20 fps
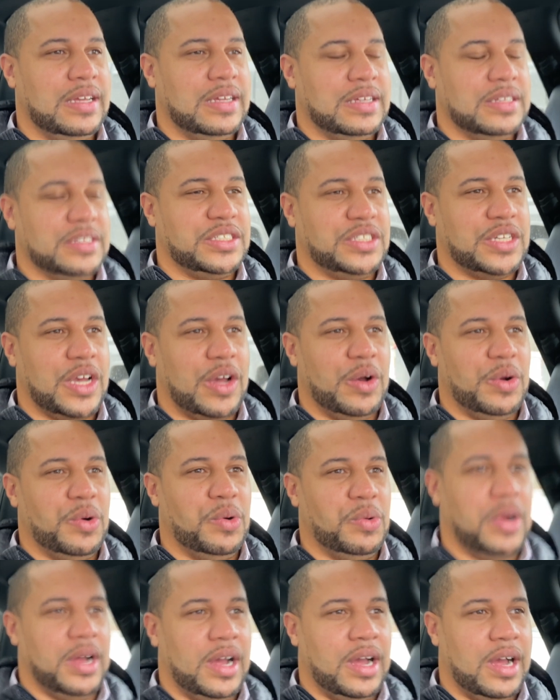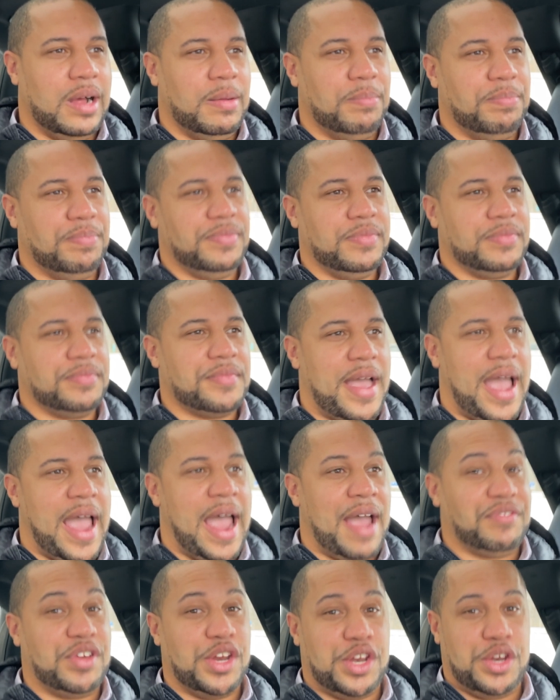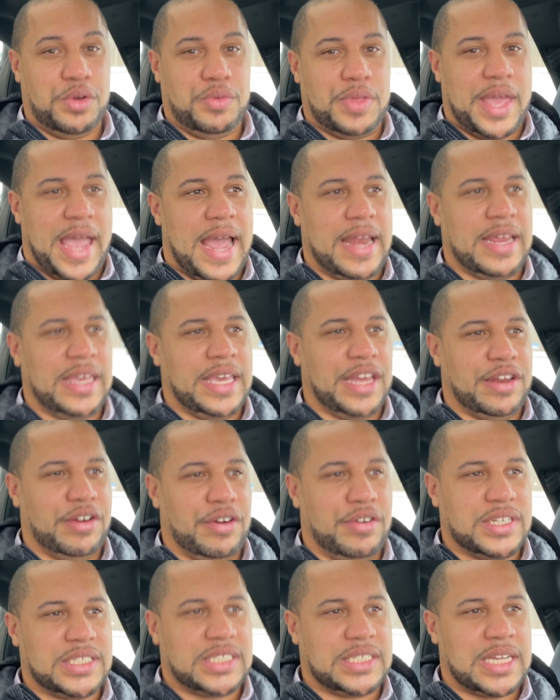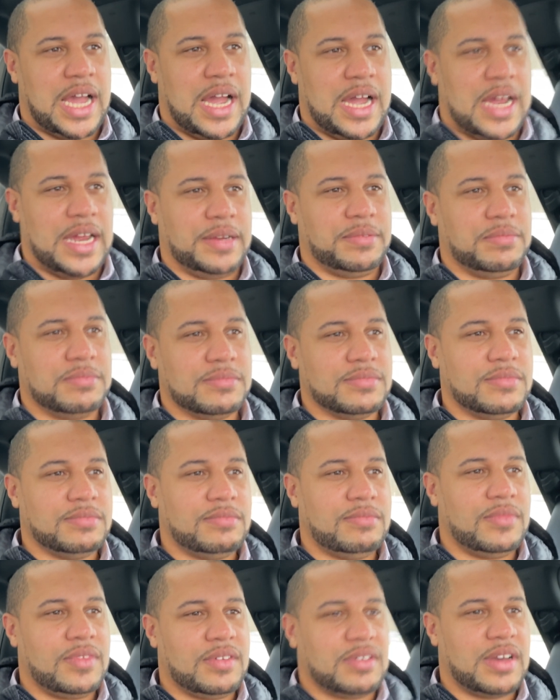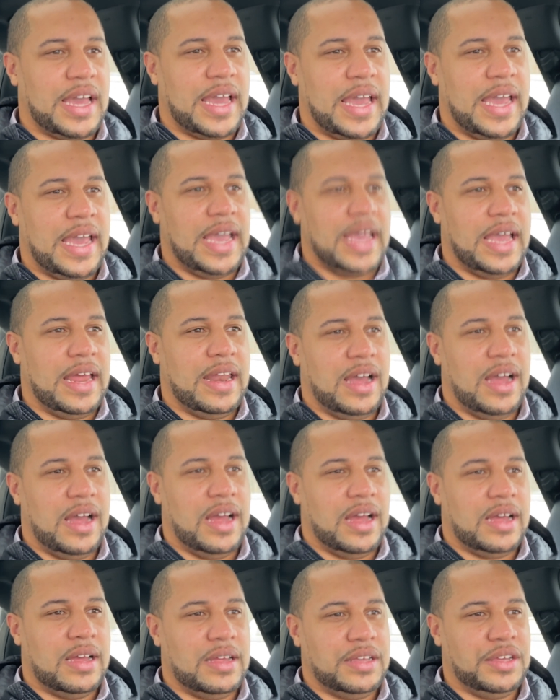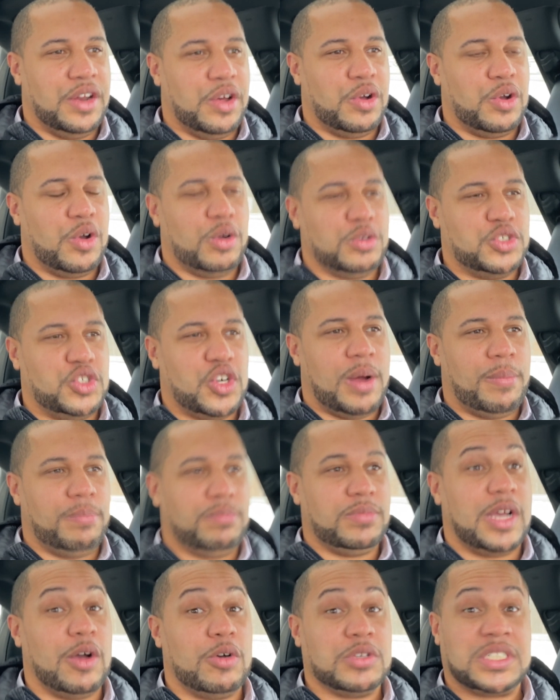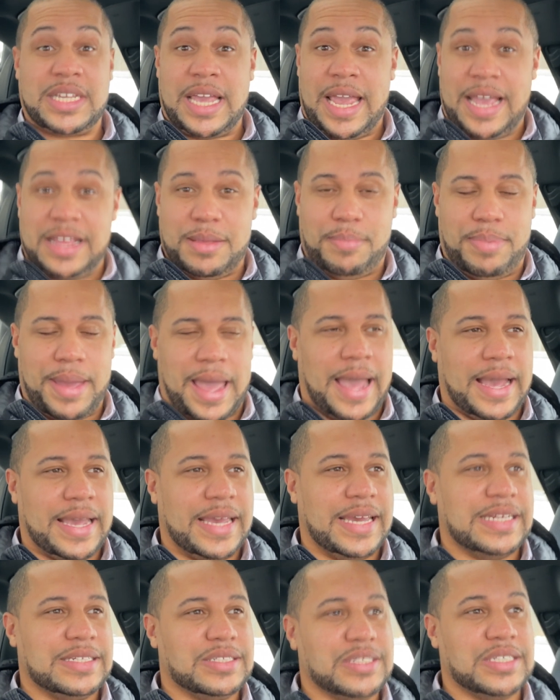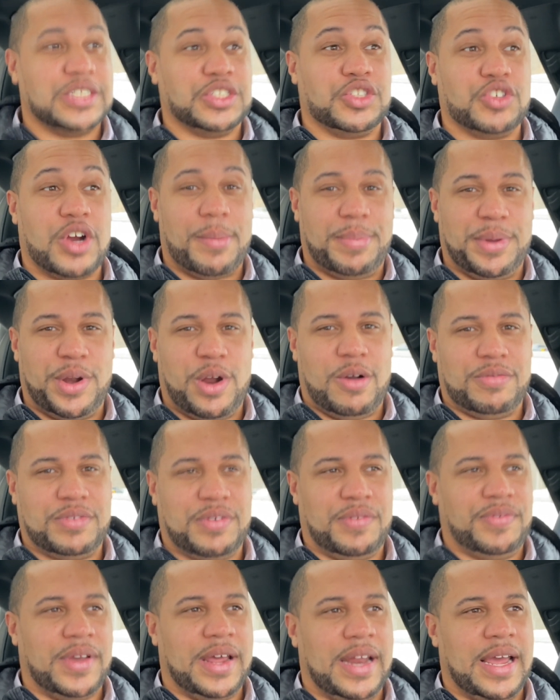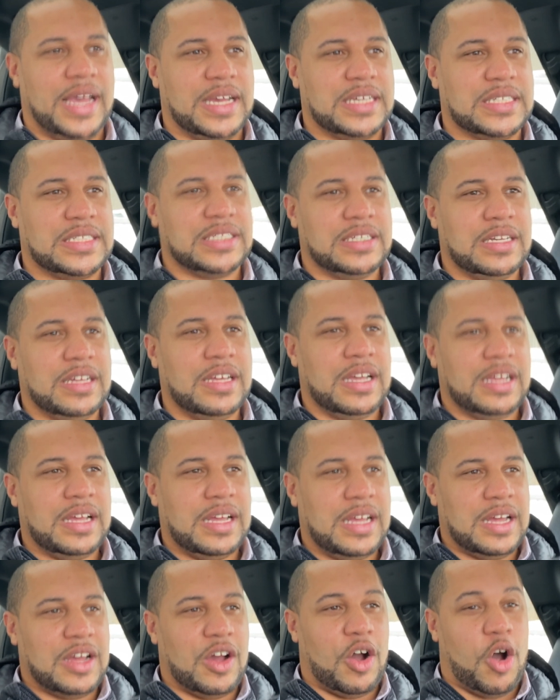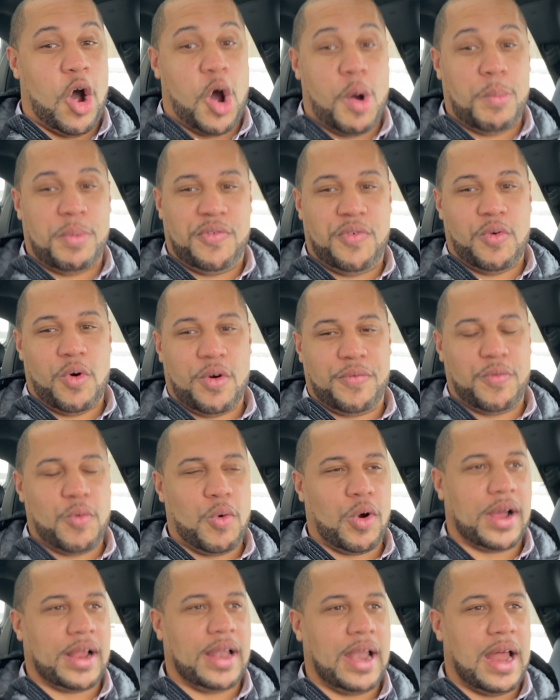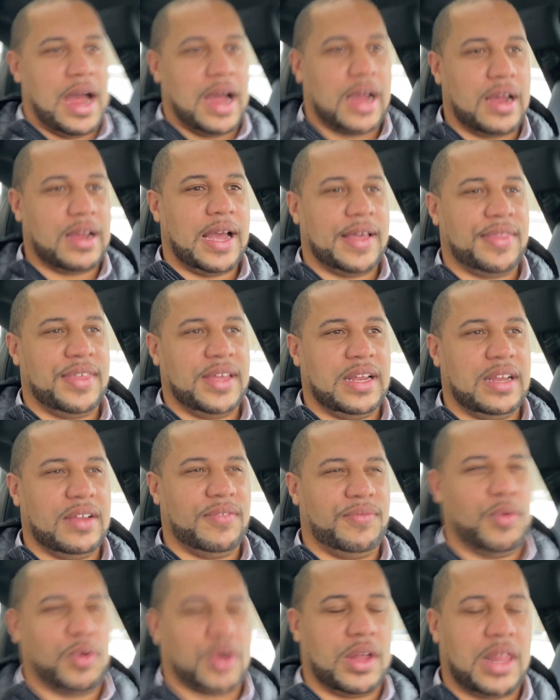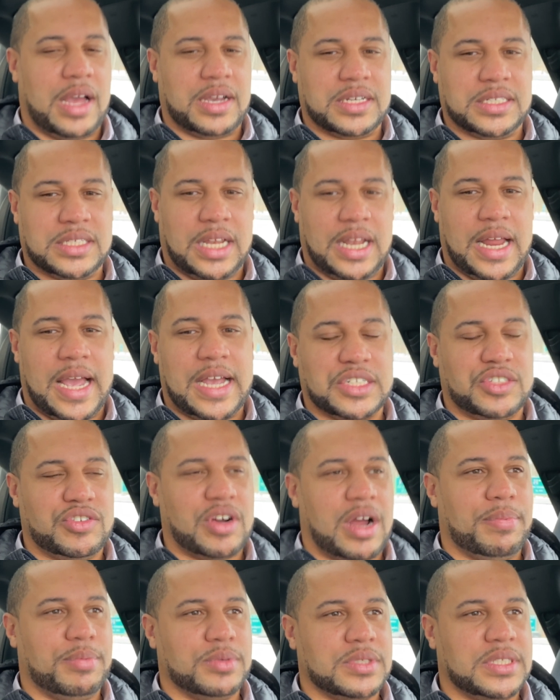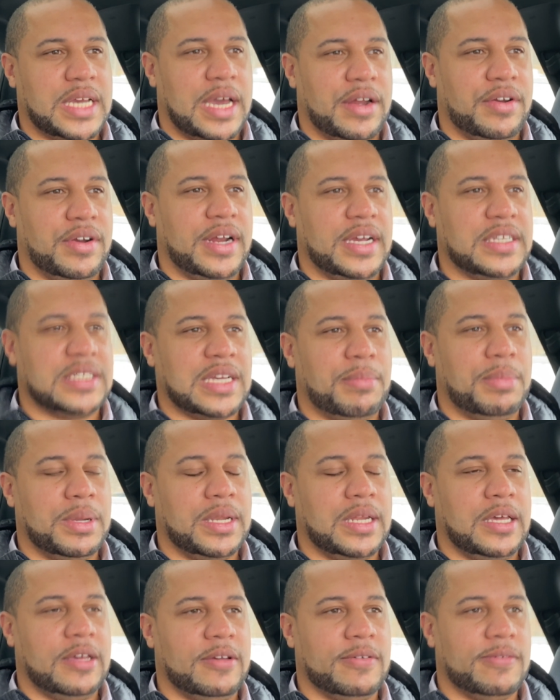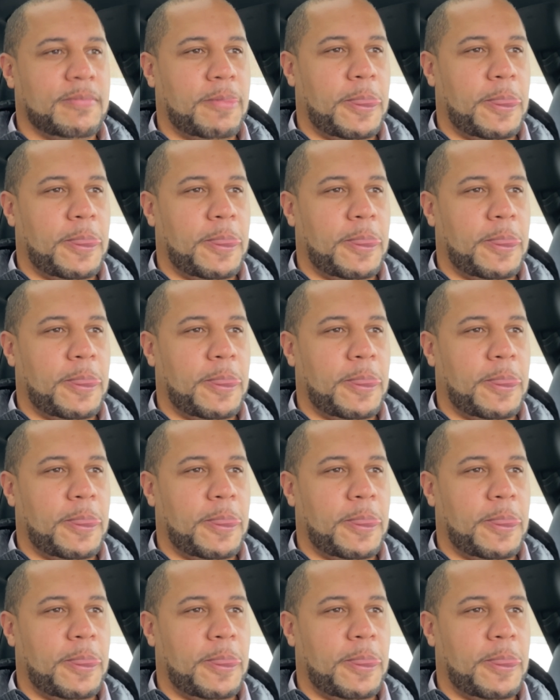So I have to do that and get her to sign, and go scan the package and drop it off to FedEx, all before 4 o'clock. I think 4 o'clock is the last drop on Saturdays, I believe.